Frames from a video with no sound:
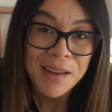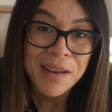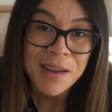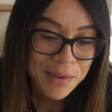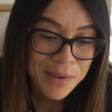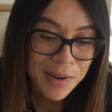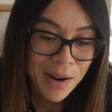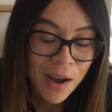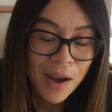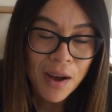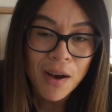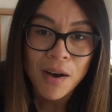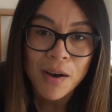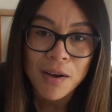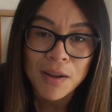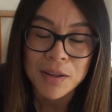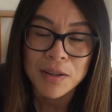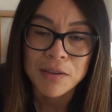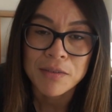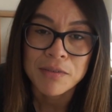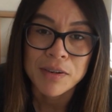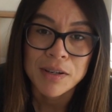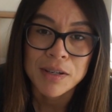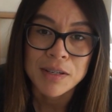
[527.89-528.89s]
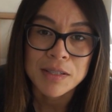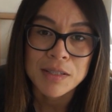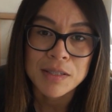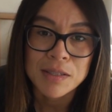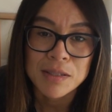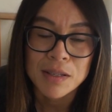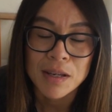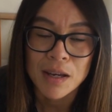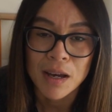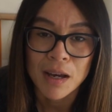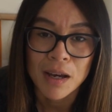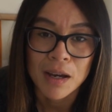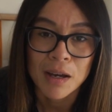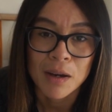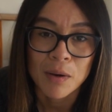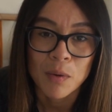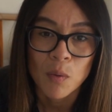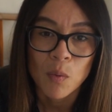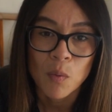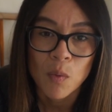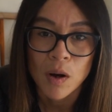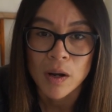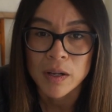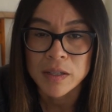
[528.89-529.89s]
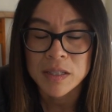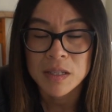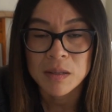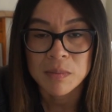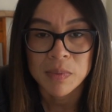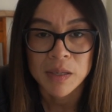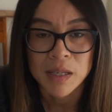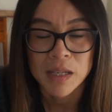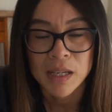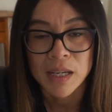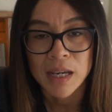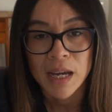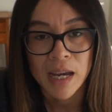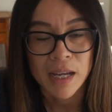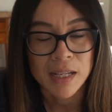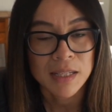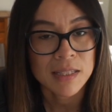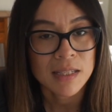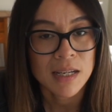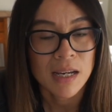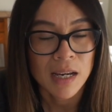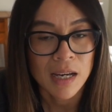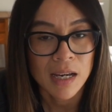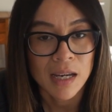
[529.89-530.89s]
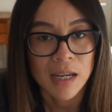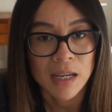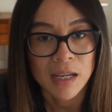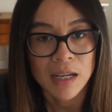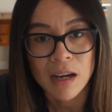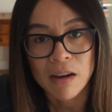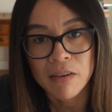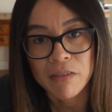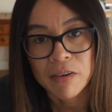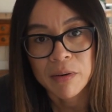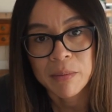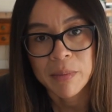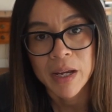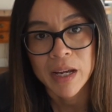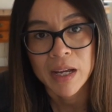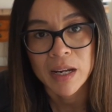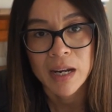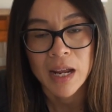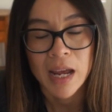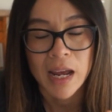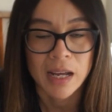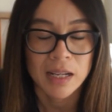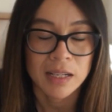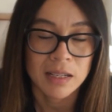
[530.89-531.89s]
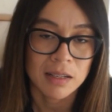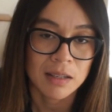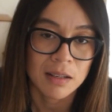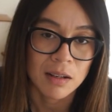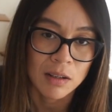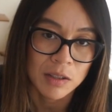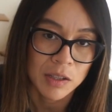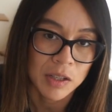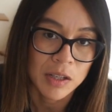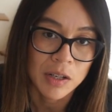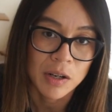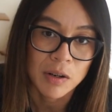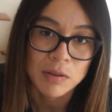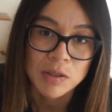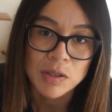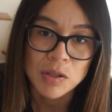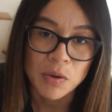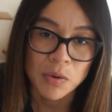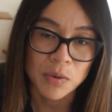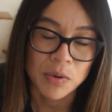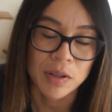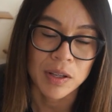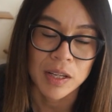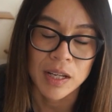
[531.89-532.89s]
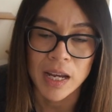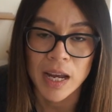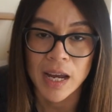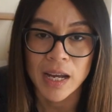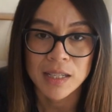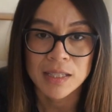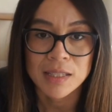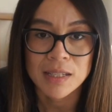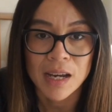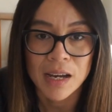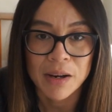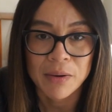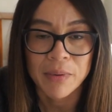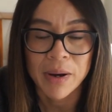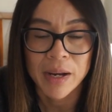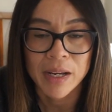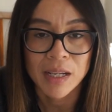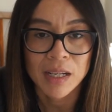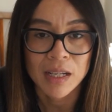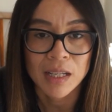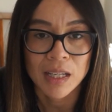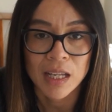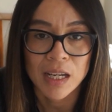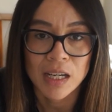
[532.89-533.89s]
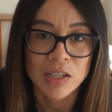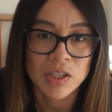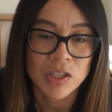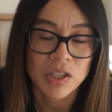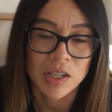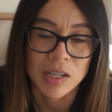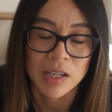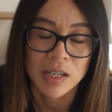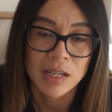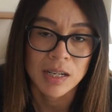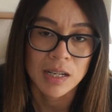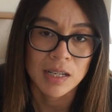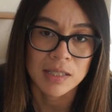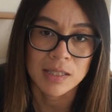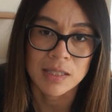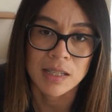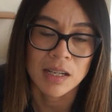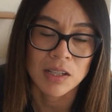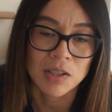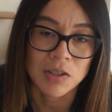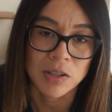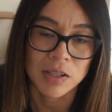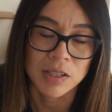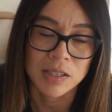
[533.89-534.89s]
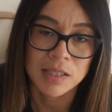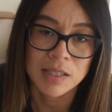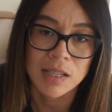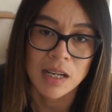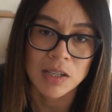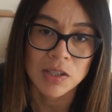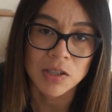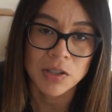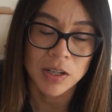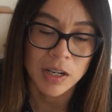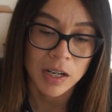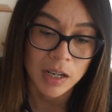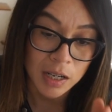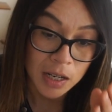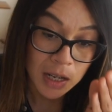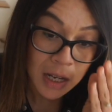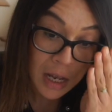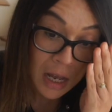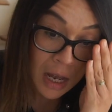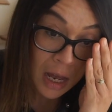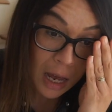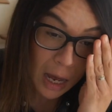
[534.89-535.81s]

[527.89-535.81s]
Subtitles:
not all of us want to be anti-government and, you know, totally anti-regulation, etc., etc.